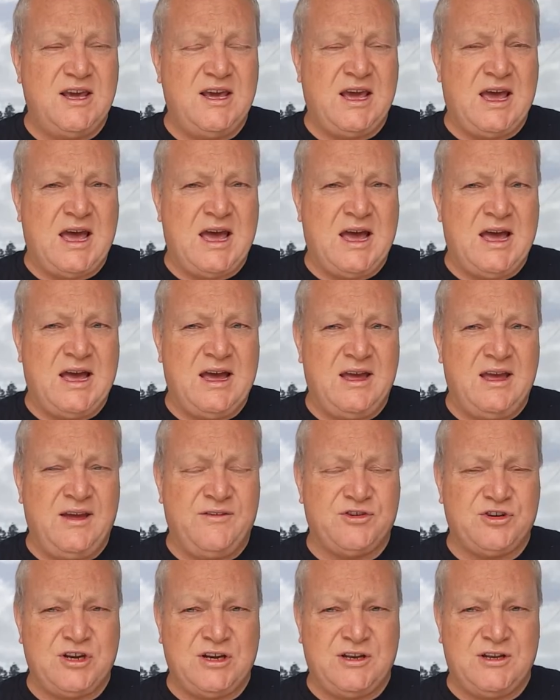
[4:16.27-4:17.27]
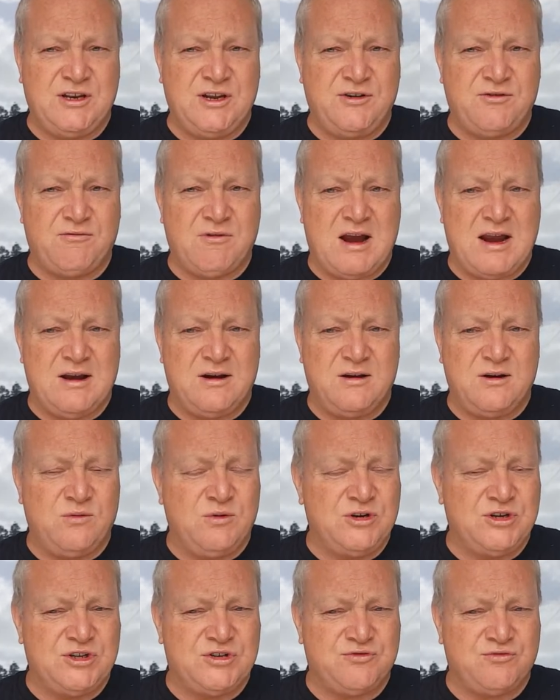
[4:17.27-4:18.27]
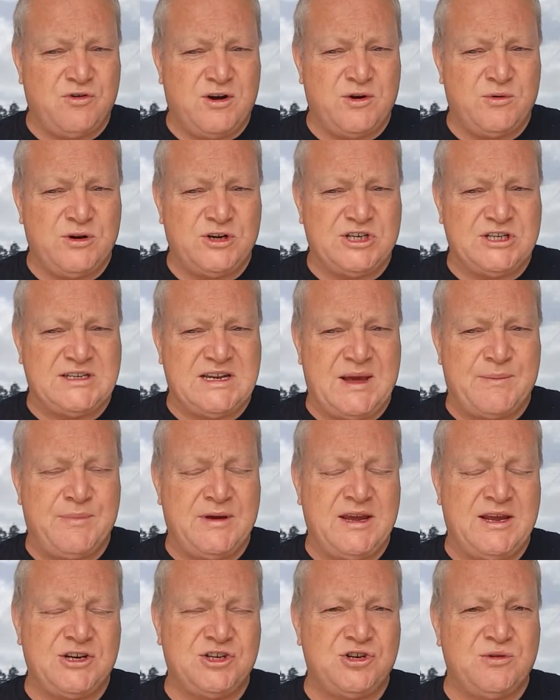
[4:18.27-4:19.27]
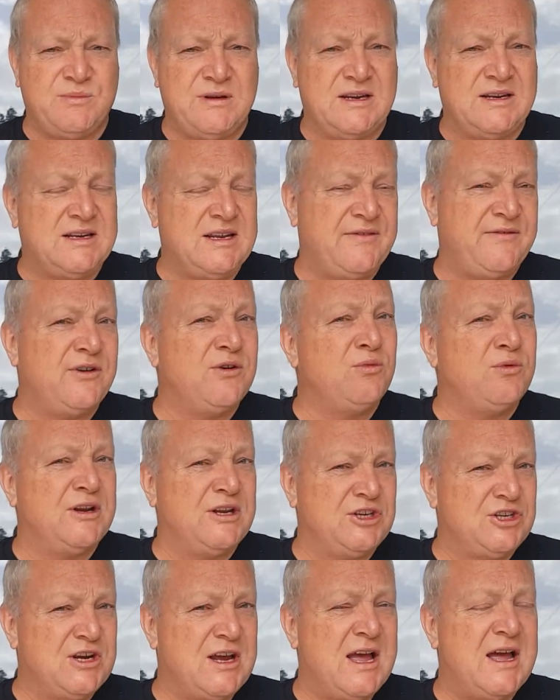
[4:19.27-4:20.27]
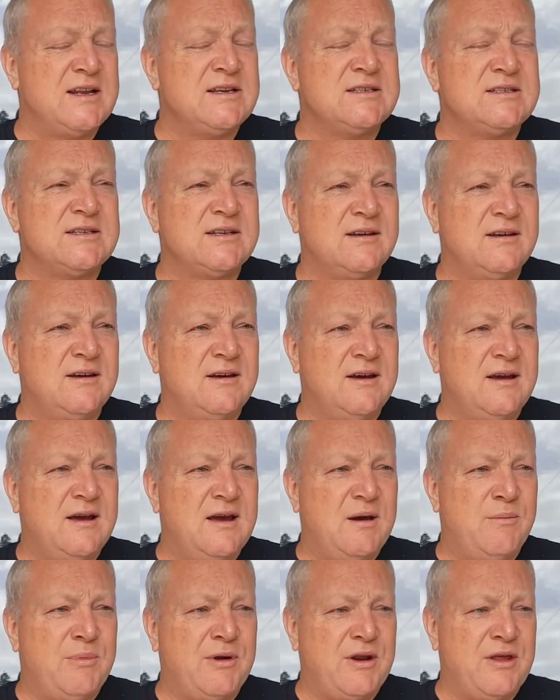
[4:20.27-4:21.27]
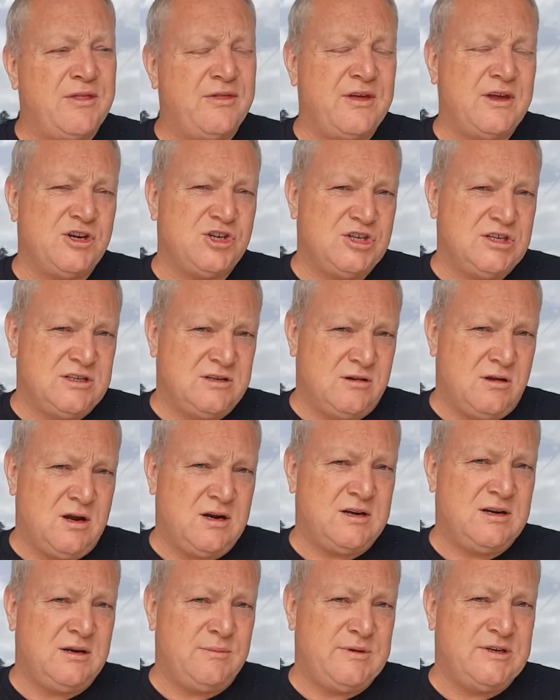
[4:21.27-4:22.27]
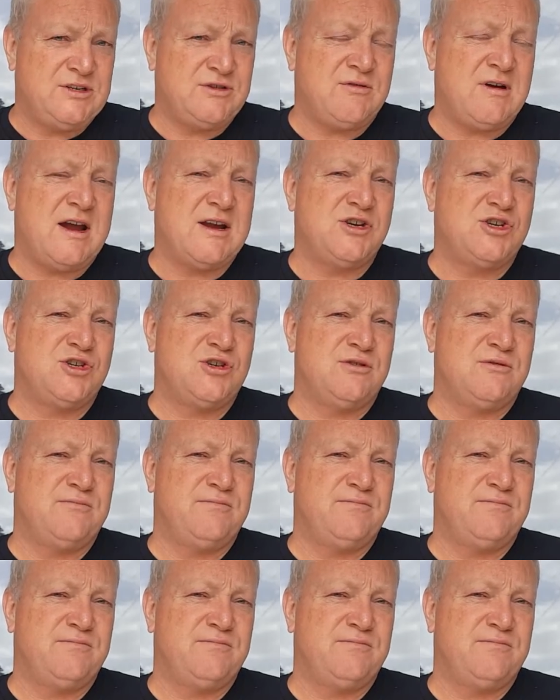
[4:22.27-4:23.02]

If she did run, we'd just ride her where she's happy and she'd be a definite winning chance, but I think she's likely to be scratched.